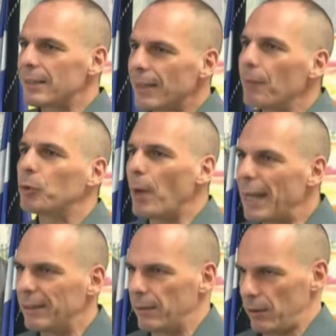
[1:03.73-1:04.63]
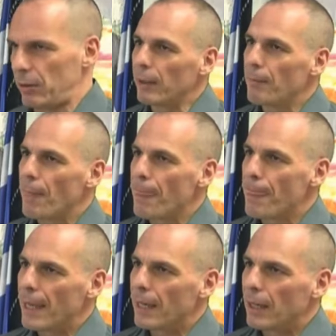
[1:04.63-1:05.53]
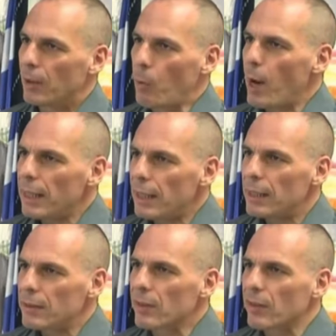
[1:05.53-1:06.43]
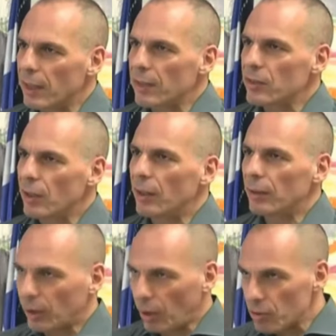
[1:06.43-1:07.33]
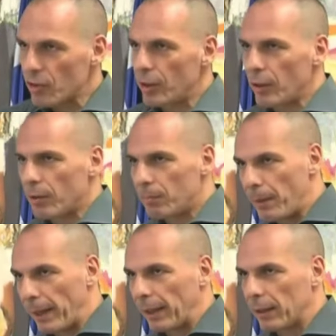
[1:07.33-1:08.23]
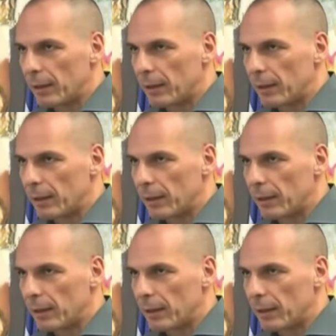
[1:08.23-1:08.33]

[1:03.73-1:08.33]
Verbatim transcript: time to end this. Why is Greece constantly on the brink